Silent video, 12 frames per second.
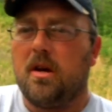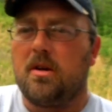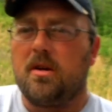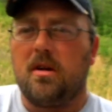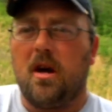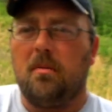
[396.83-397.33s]

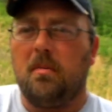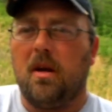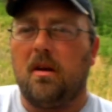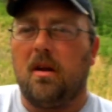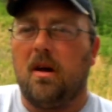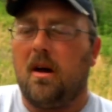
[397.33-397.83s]
She taught me
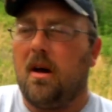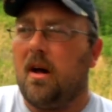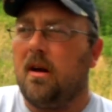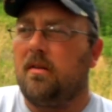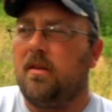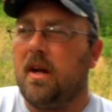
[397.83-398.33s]
a
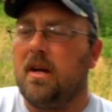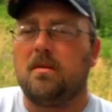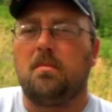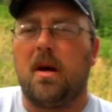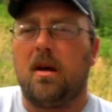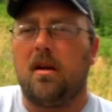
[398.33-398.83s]
lot of things
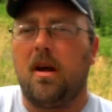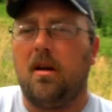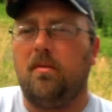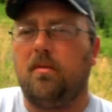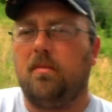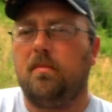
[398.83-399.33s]
about
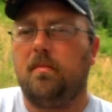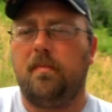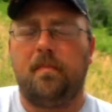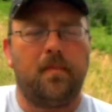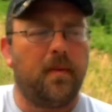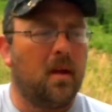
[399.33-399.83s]

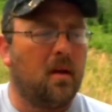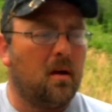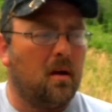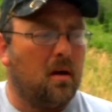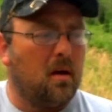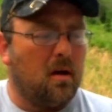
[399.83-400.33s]
life.
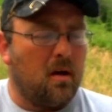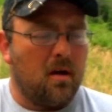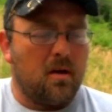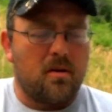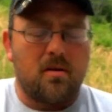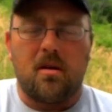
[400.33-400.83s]

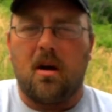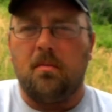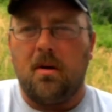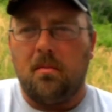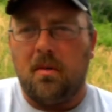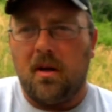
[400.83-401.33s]
She taught
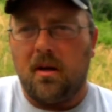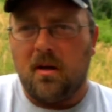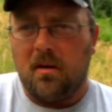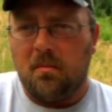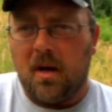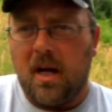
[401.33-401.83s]
me to be a
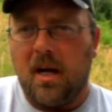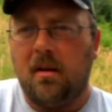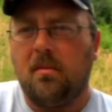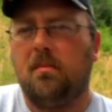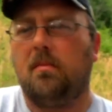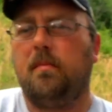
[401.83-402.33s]
good
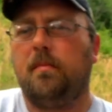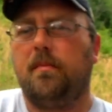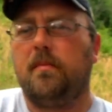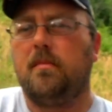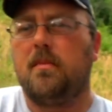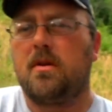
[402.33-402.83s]
man.
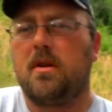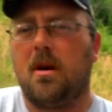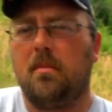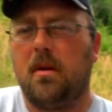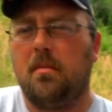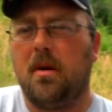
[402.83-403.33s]
She
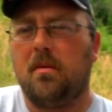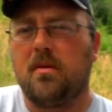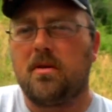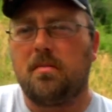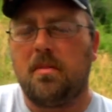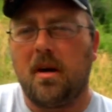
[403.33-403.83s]
taught me to be
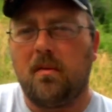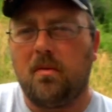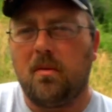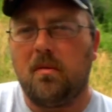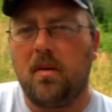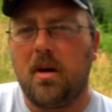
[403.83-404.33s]

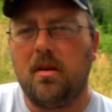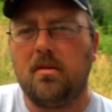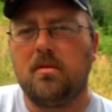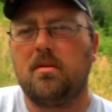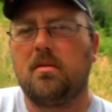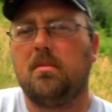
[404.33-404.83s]
respectful of others.